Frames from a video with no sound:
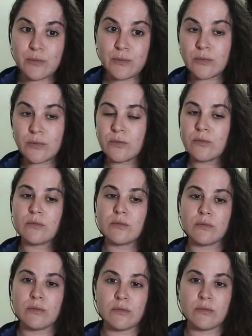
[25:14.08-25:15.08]

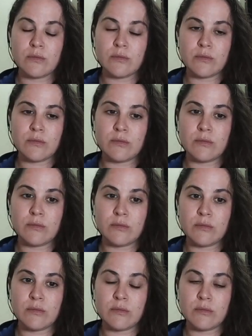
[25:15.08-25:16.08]

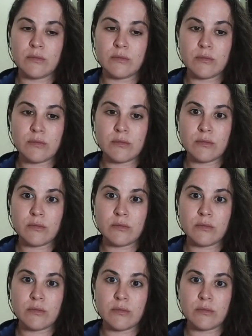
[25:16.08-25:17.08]

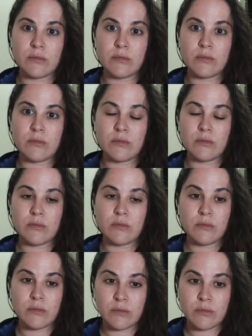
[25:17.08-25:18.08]

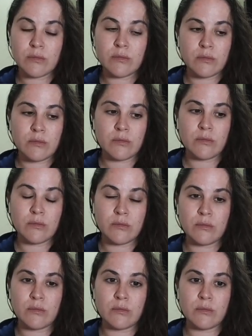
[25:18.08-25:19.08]

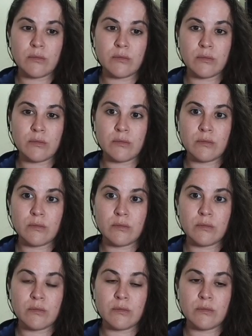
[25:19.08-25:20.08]

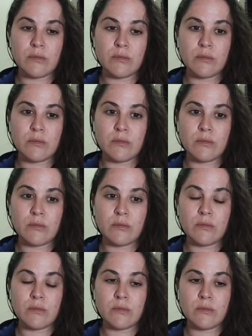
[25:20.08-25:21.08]

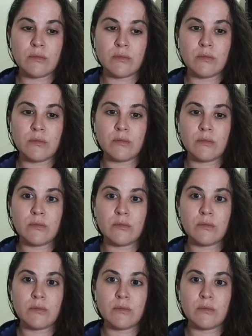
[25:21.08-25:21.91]
(not speaking)